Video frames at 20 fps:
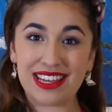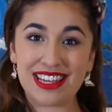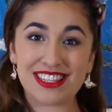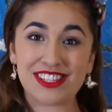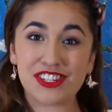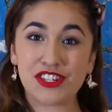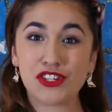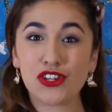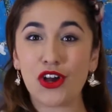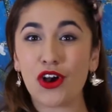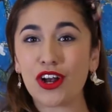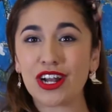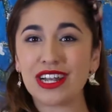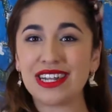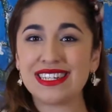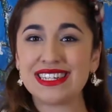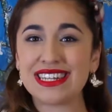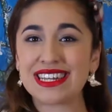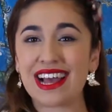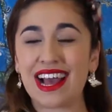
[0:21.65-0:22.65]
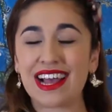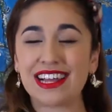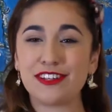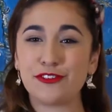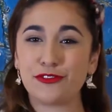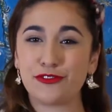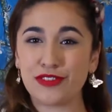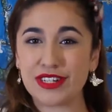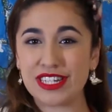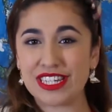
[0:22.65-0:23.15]
It's a chocolatey kind of
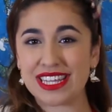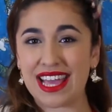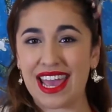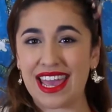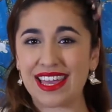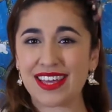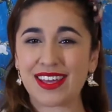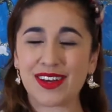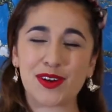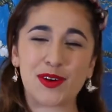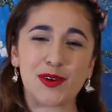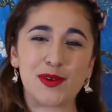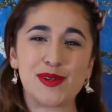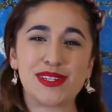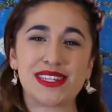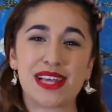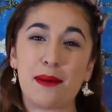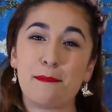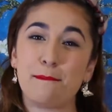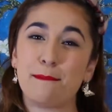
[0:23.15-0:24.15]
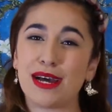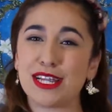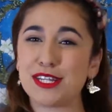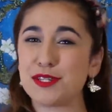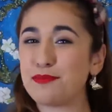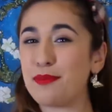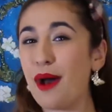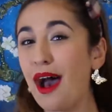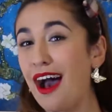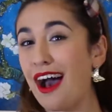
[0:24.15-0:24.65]
fridge cake called a mud
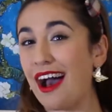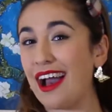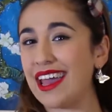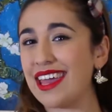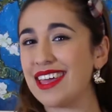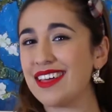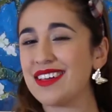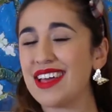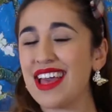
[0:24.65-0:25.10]
pie,